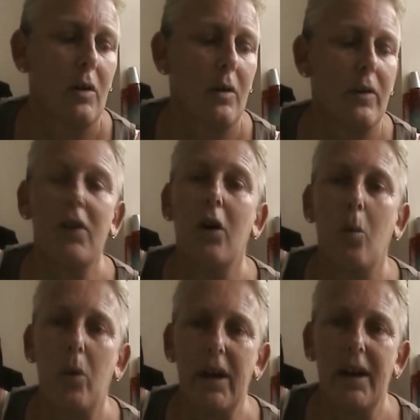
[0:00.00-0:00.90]
they're not
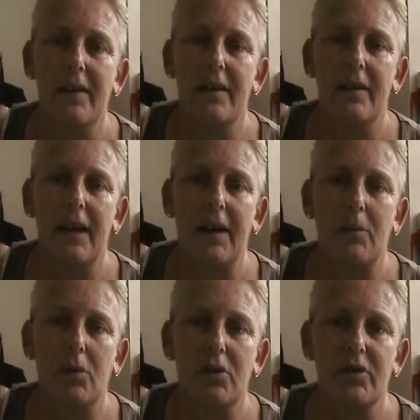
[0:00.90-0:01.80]
aware that that
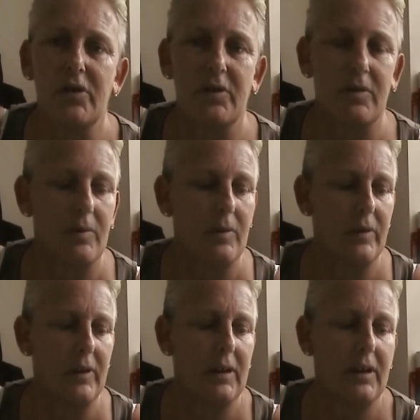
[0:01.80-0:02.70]
was
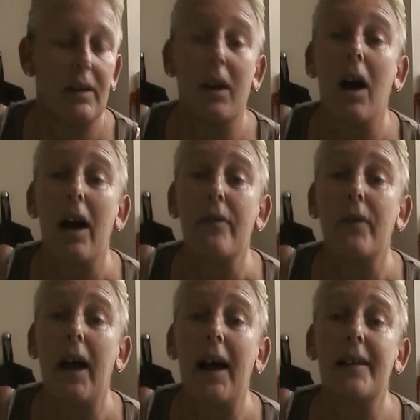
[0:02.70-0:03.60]
their life,
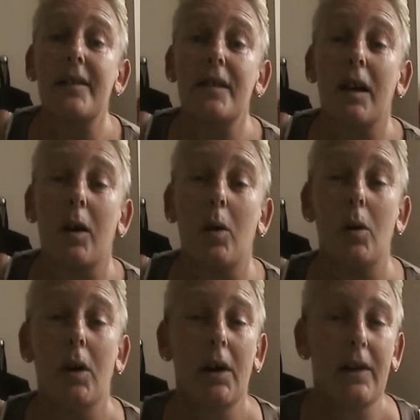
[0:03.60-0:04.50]
and so
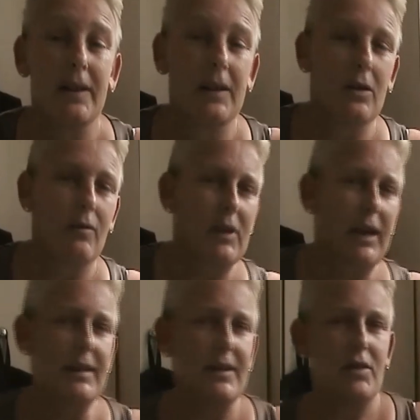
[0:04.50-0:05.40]
they're not
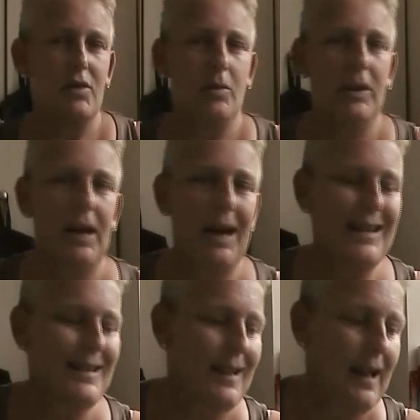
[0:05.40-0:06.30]
relating to it
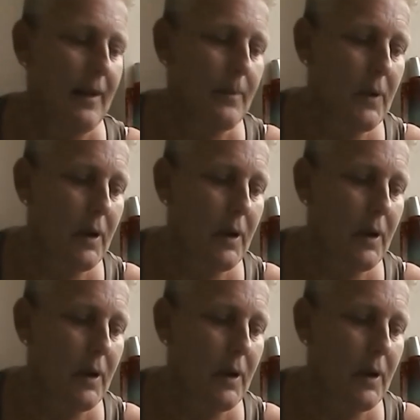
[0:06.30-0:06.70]
as that.